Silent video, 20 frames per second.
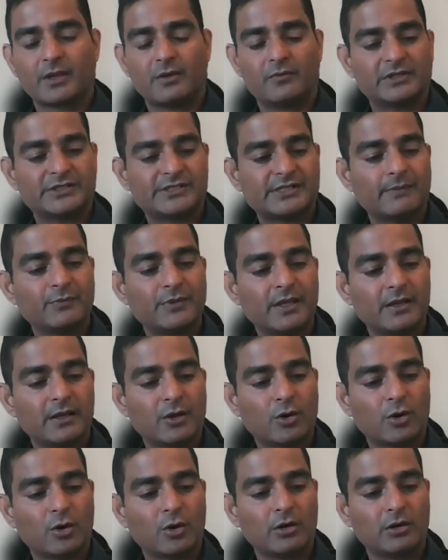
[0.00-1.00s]
with something
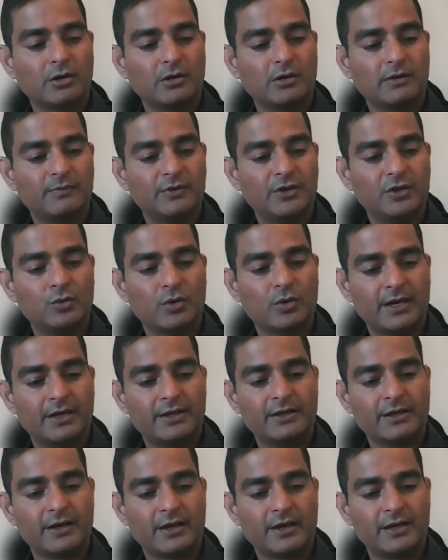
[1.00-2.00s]
I call
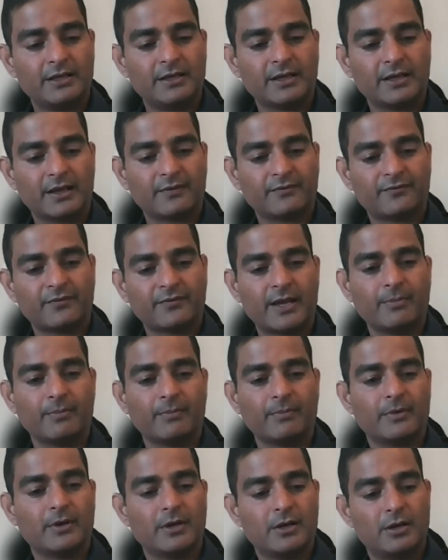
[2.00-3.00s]
WIIFM.